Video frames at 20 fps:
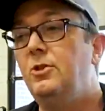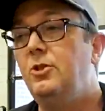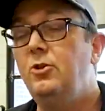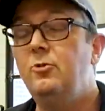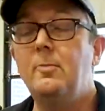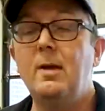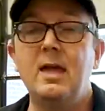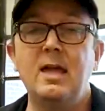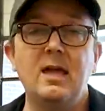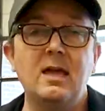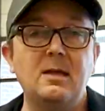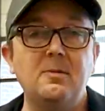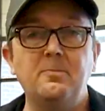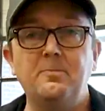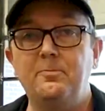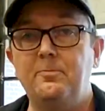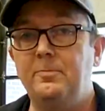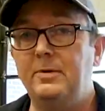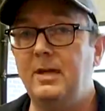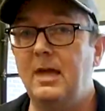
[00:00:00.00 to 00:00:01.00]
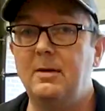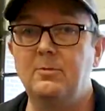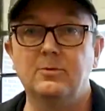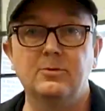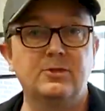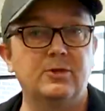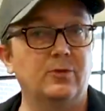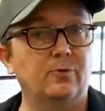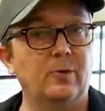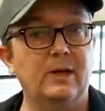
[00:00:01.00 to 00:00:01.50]
you may be
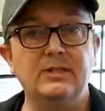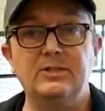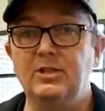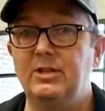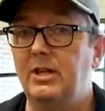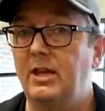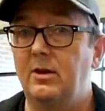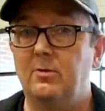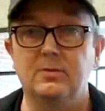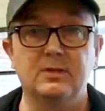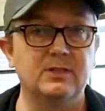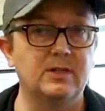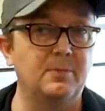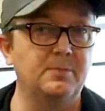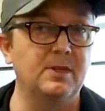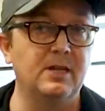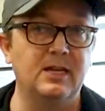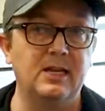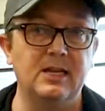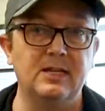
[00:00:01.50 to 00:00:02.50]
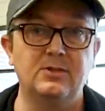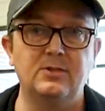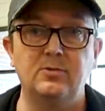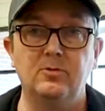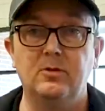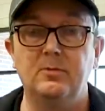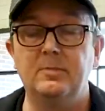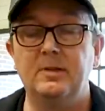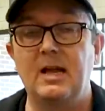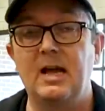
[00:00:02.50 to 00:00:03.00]
able to reach in there with something and get to it,